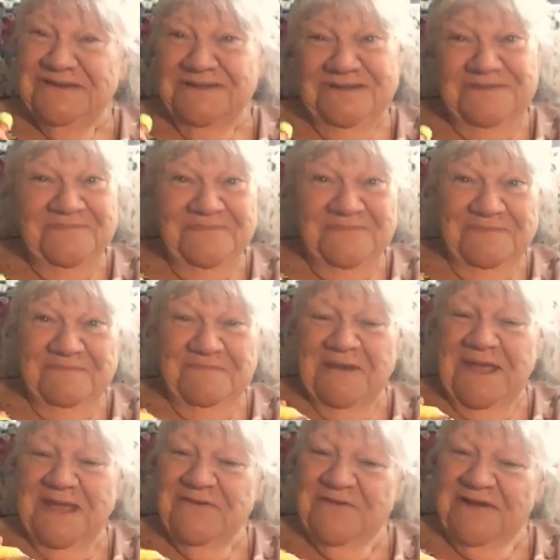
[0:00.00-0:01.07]
to the
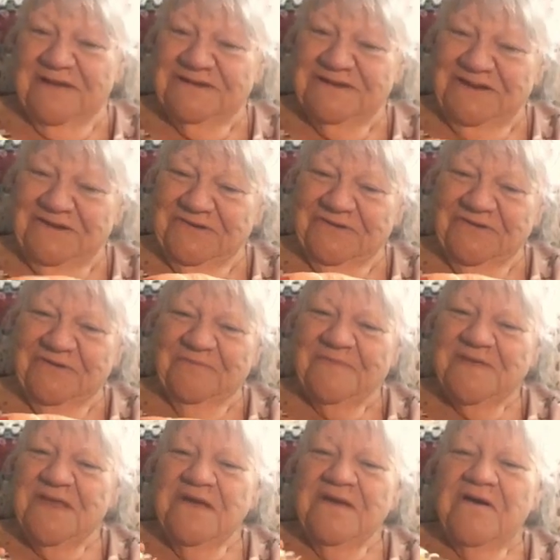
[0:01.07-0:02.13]
playground here,
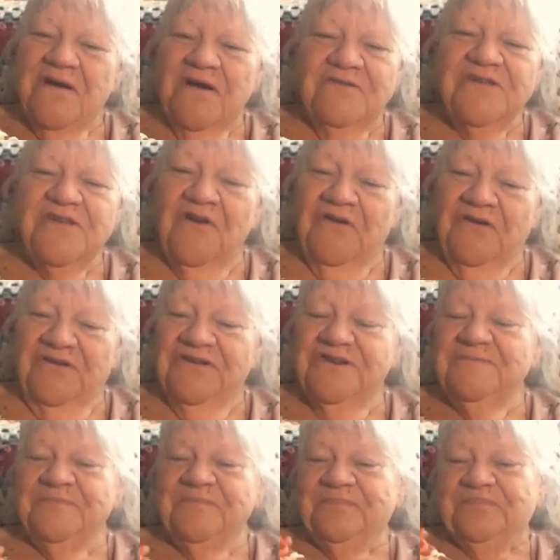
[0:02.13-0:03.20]
our
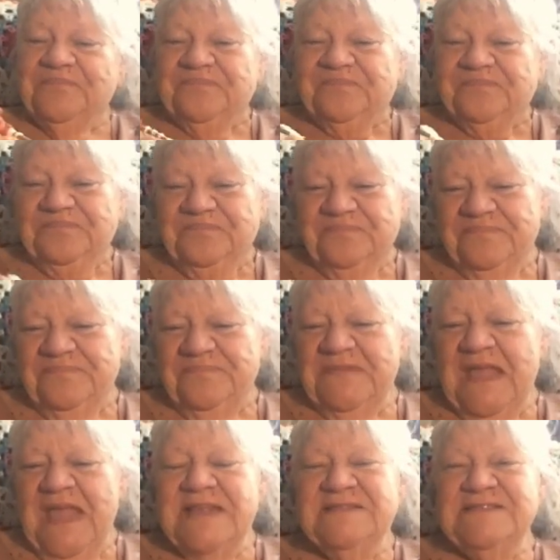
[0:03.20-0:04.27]
yard
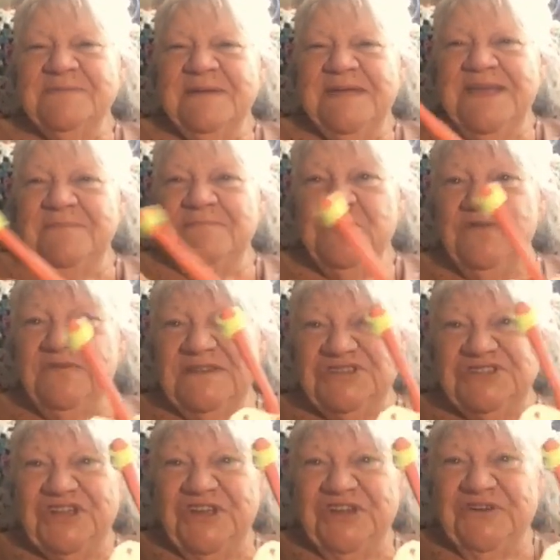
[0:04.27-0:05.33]
and somebody had moved a
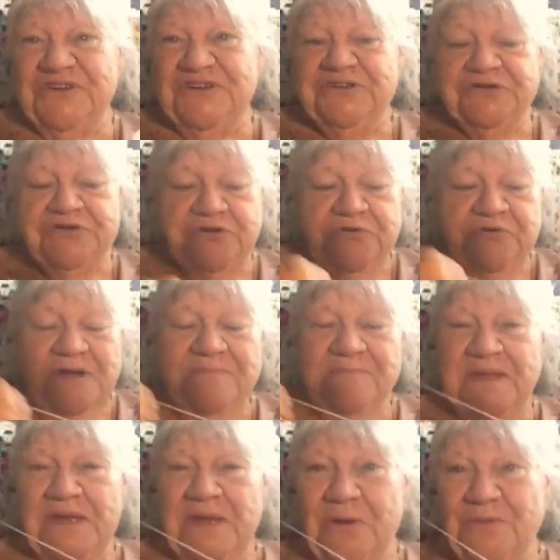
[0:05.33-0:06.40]
chair under a
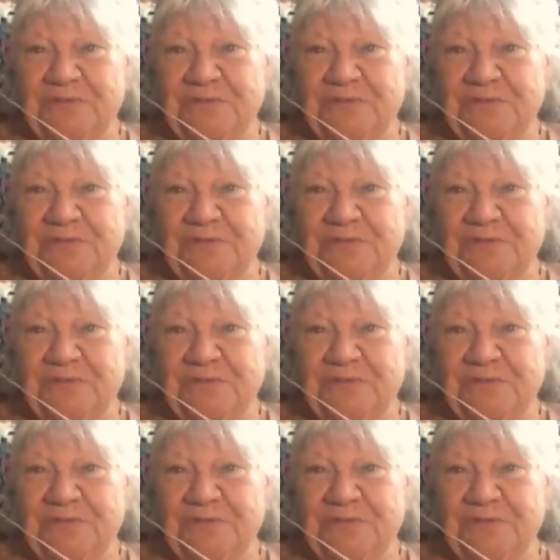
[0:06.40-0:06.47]
great big